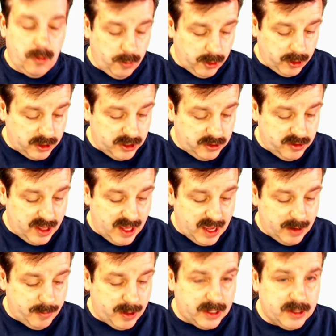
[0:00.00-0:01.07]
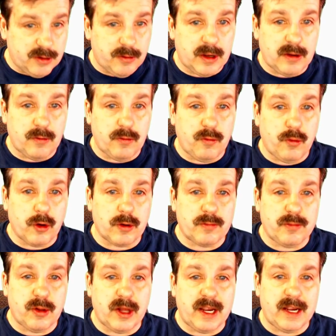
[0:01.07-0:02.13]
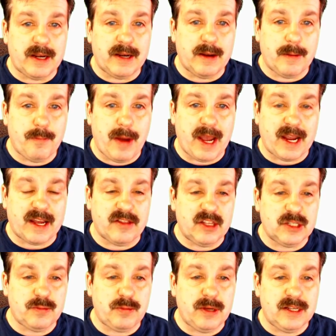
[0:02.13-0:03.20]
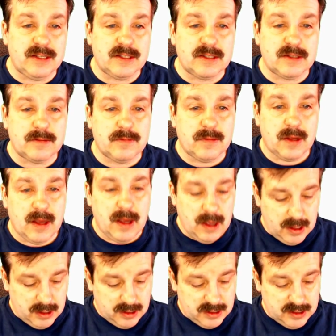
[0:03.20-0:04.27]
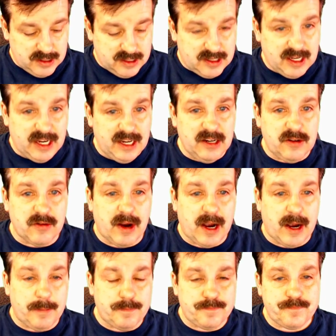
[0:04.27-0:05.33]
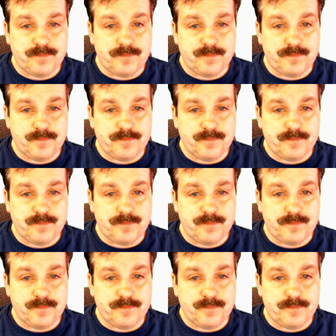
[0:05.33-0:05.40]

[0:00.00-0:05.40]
We're going to do that by doing work plane back on this piece, D to drop.